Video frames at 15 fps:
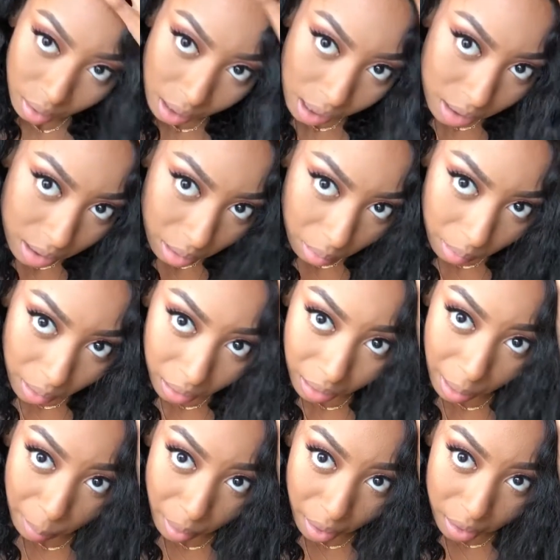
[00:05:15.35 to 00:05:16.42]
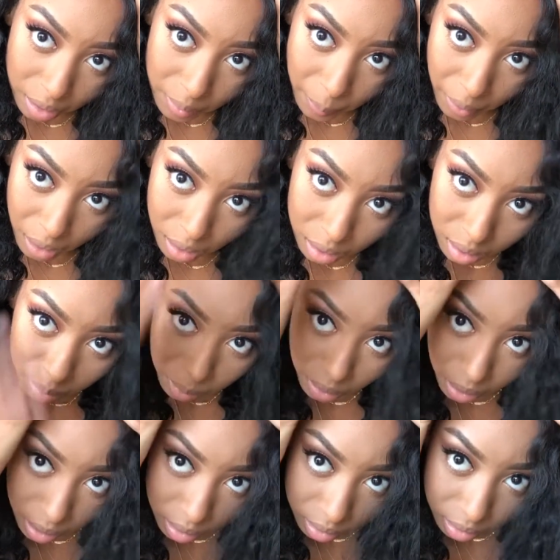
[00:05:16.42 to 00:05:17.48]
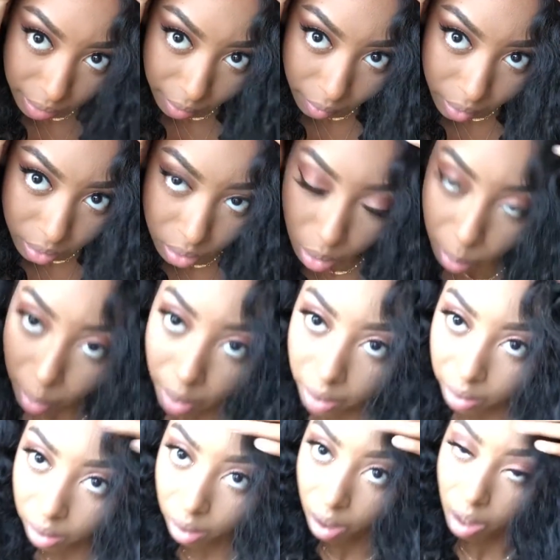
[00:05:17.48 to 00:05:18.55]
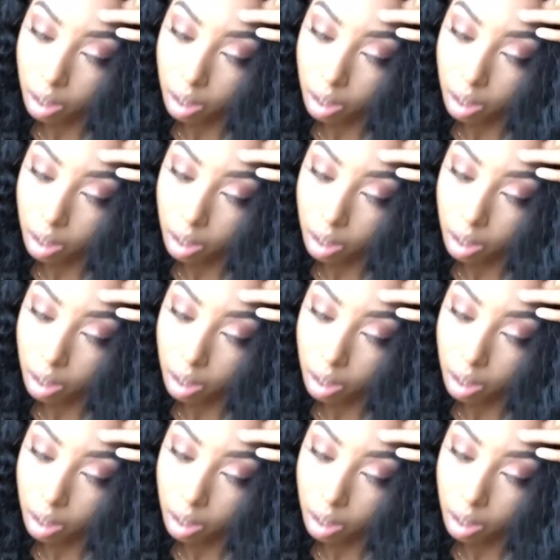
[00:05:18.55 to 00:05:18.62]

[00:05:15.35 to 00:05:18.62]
I still don't like that part in space because there is no part.